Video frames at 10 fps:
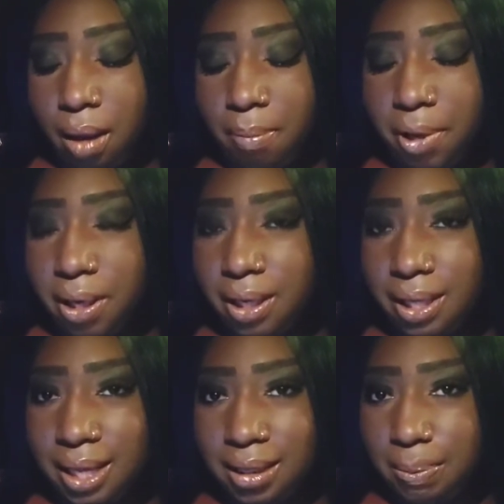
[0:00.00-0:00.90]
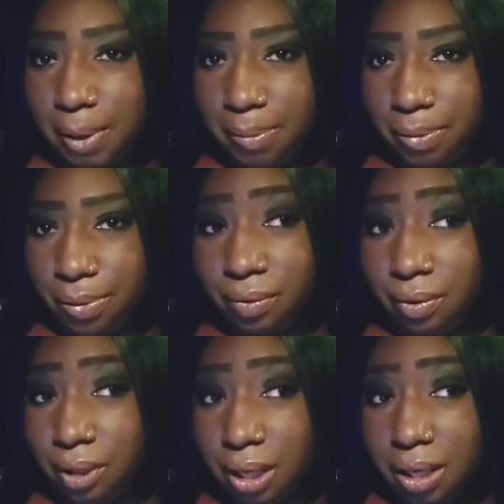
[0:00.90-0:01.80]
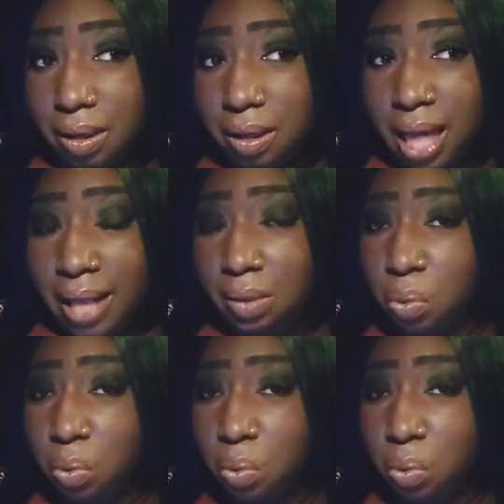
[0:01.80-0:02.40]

But these people, that's